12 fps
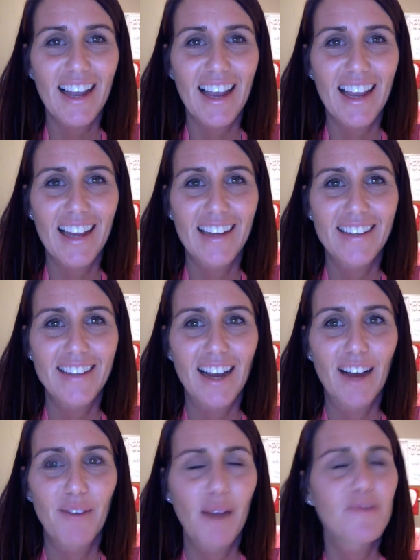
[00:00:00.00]
And
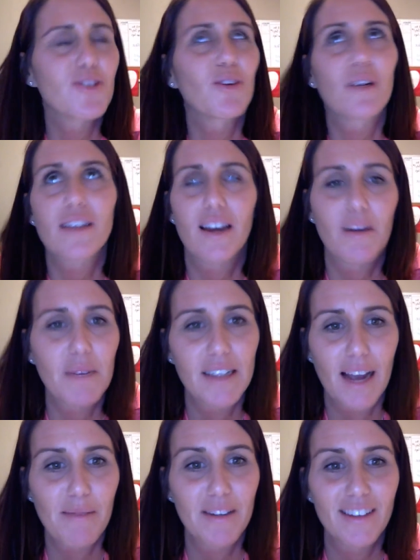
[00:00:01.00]
I'm so excited to be
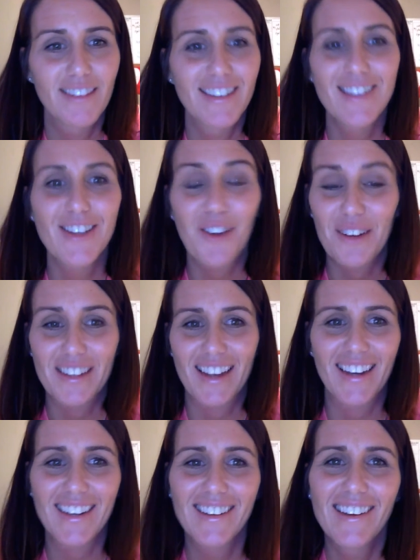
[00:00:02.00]
Diamond. So
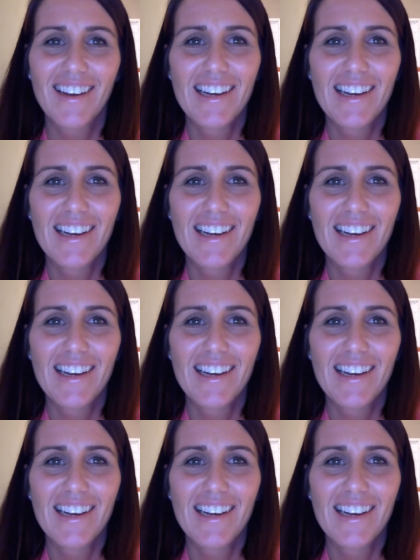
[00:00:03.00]
excited.